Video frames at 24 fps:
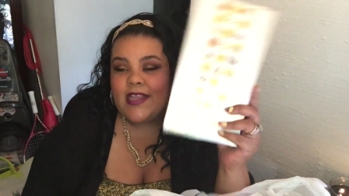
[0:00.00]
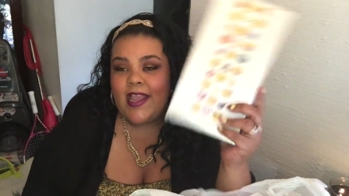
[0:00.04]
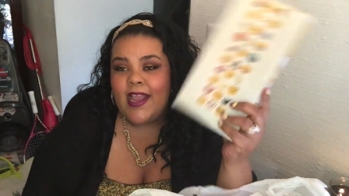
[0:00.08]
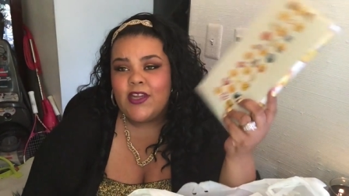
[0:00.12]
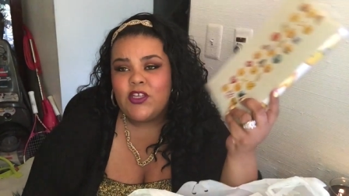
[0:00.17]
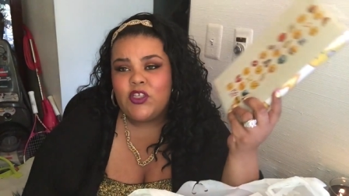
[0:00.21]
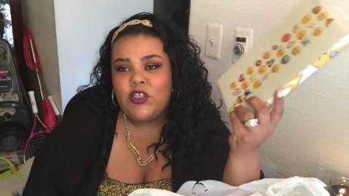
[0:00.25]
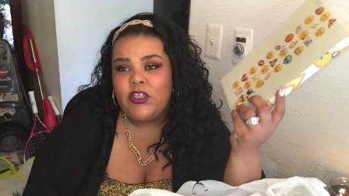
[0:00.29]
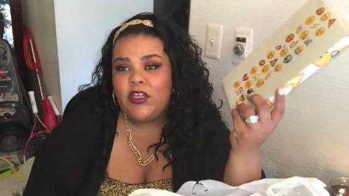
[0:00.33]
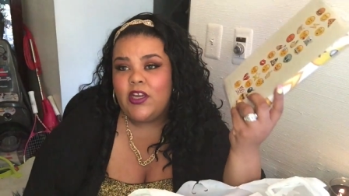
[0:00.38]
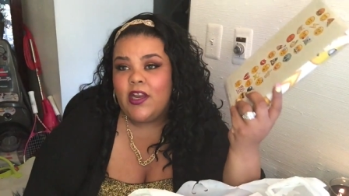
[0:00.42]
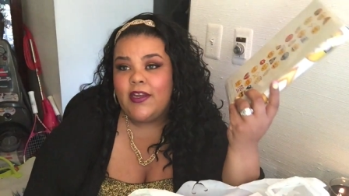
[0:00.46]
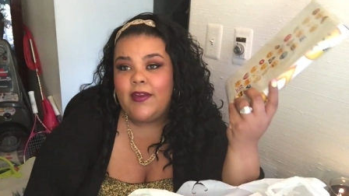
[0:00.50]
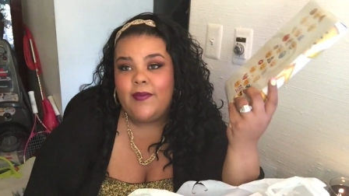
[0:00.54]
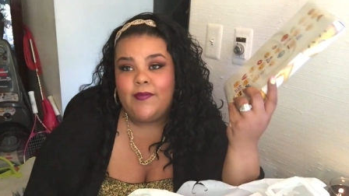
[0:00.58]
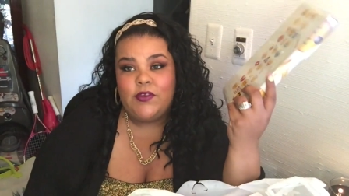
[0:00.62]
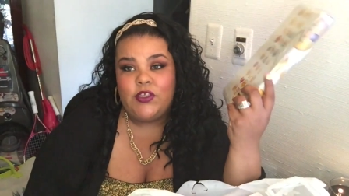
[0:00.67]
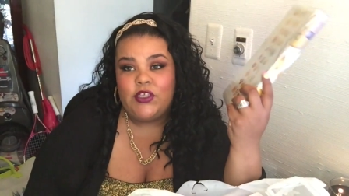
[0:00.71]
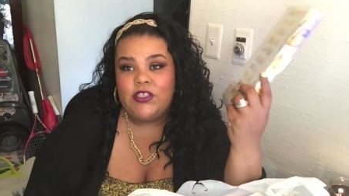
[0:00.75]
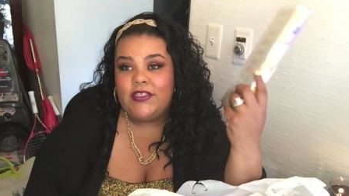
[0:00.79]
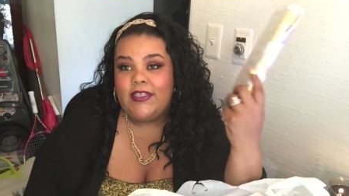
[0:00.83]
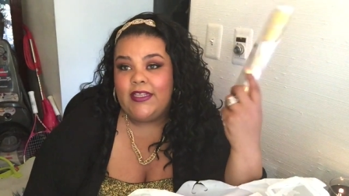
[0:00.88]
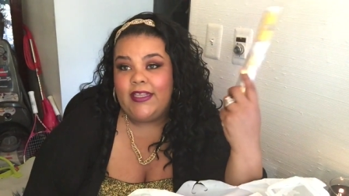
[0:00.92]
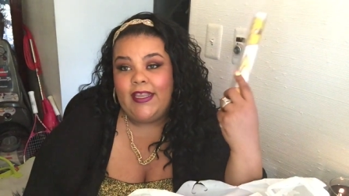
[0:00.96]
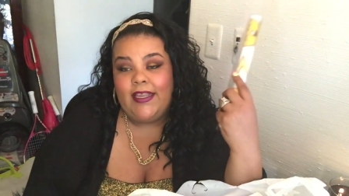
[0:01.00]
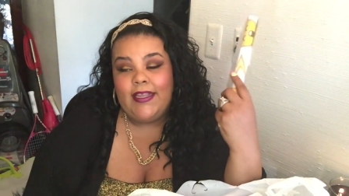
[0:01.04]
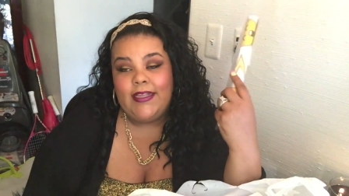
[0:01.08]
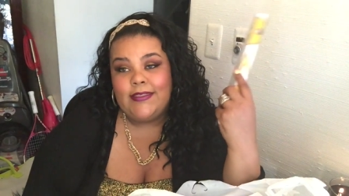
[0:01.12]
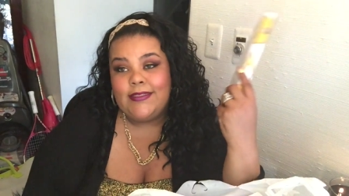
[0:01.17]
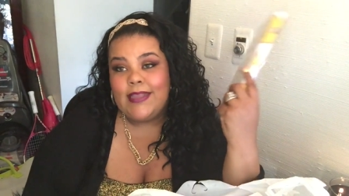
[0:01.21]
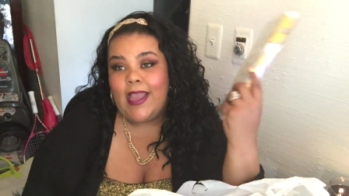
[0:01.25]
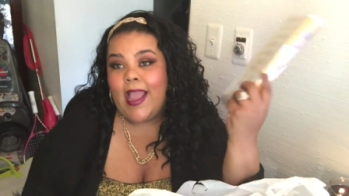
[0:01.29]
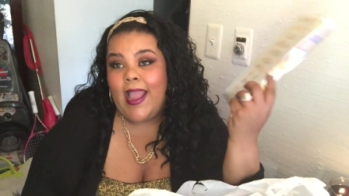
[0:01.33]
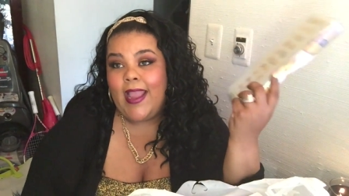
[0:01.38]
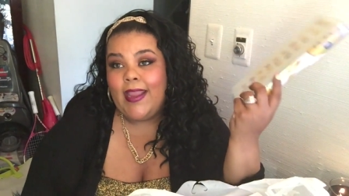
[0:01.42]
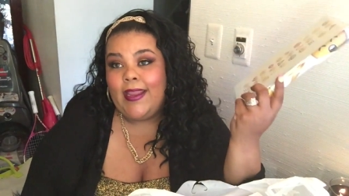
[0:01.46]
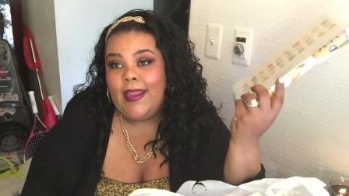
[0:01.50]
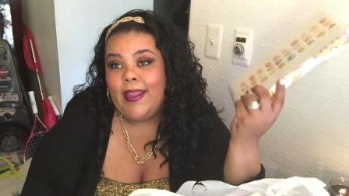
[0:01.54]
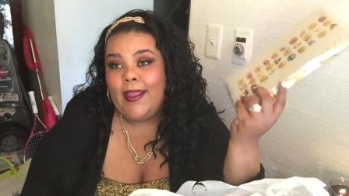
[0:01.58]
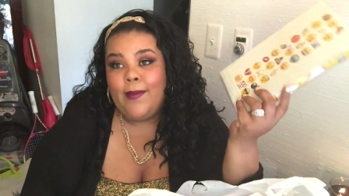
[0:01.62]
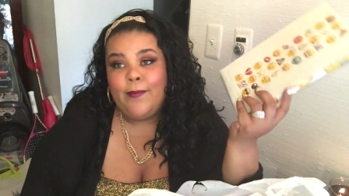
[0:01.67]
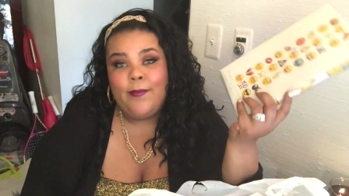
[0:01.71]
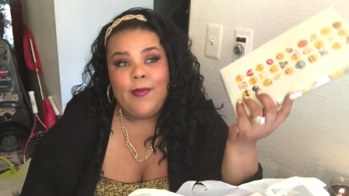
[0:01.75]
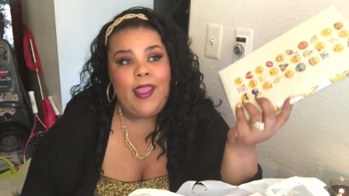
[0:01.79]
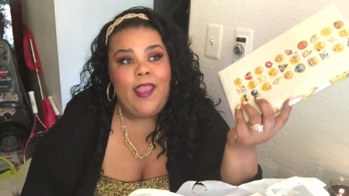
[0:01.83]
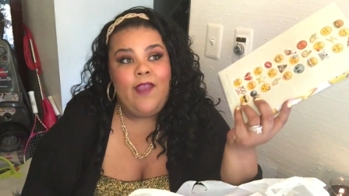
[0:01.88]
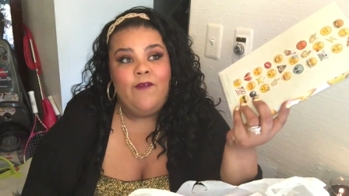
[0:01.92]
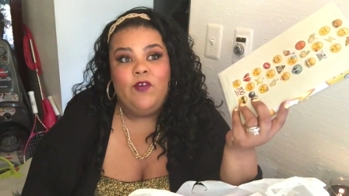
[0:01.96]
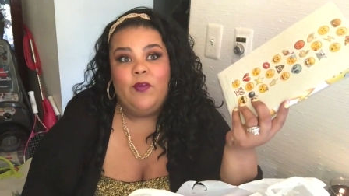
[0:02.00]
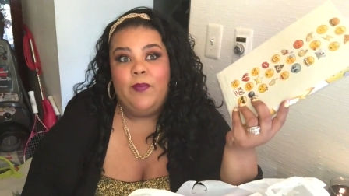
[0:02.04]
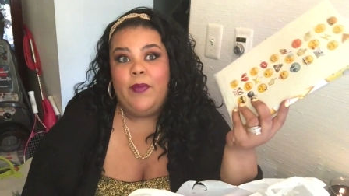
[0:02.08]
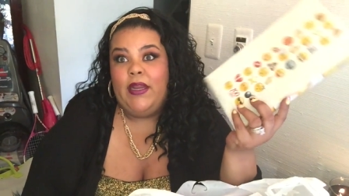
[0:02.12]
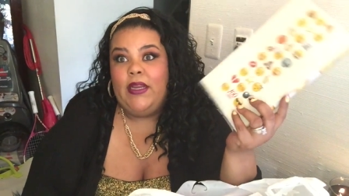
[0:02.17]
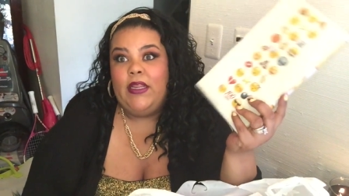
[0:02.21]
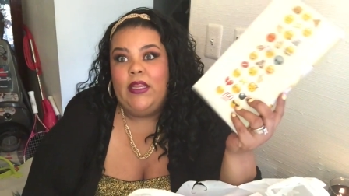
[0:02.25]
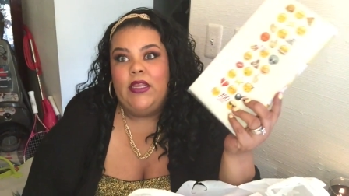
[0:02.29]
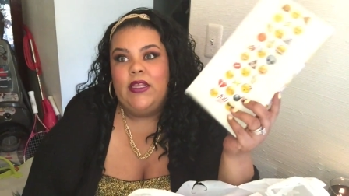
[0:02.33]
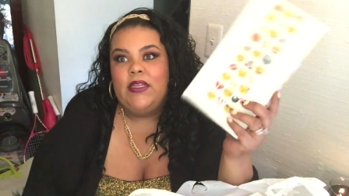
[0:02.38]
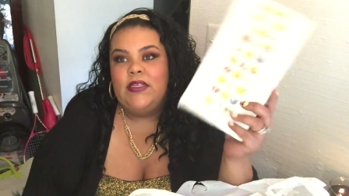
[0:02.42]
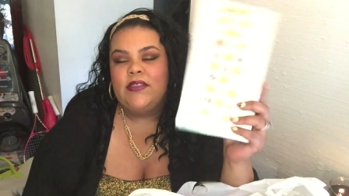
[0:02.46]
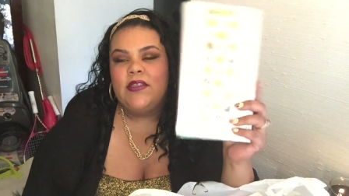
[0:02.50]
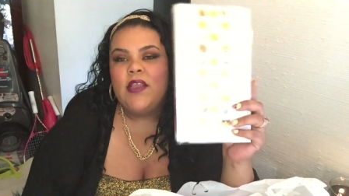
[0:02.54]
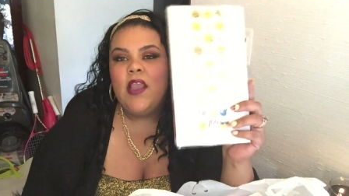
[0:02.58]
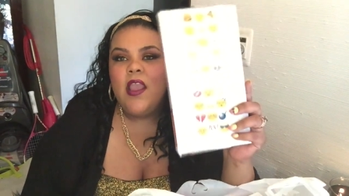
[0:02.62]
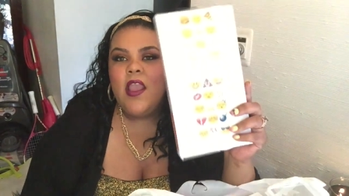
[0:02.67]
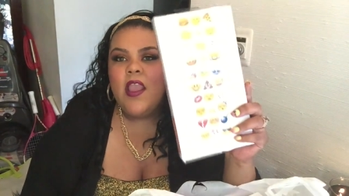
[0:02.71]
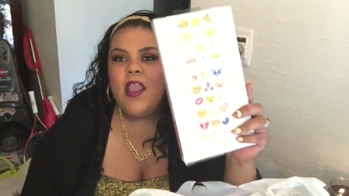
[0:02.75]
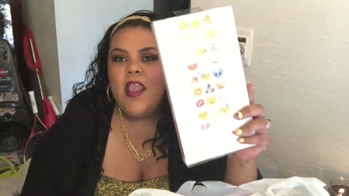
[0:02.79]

actually not even just the kids i am everybody is